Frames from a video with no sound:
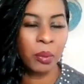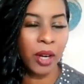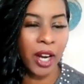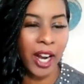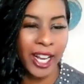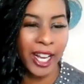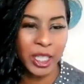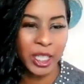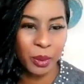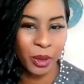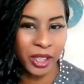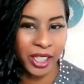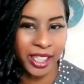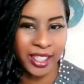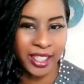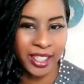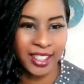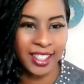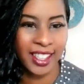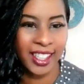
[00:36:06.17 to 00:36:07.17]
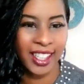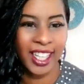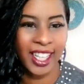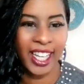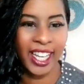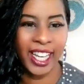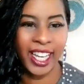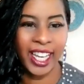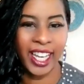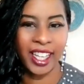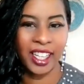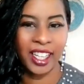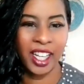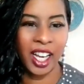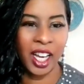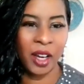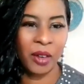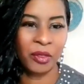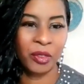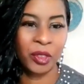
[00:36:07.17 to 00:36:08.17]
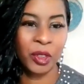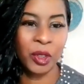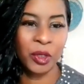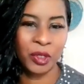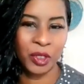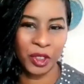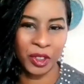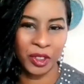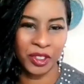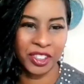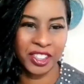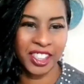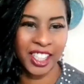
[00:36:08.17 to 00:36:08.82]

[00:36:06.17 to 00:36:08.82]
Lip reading: prosperous and fruitful.